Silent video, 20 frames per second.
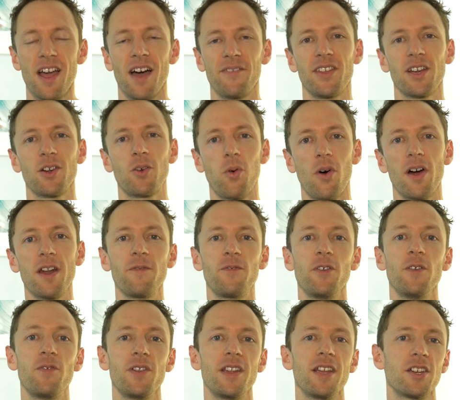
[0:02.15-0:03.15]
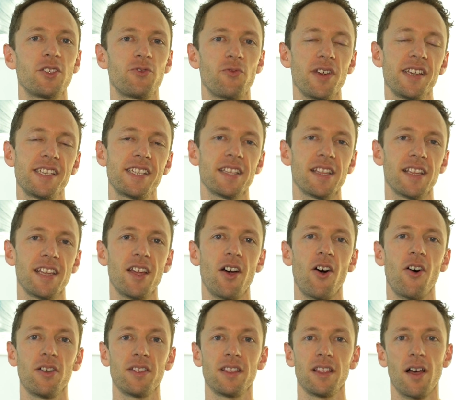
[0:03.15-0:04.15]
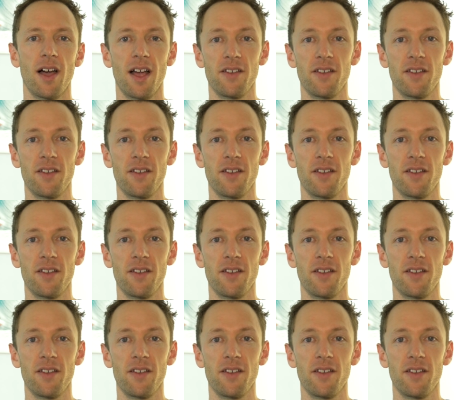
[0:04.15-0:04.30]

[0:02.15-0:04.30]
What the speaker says: I've done quite a few videos recently on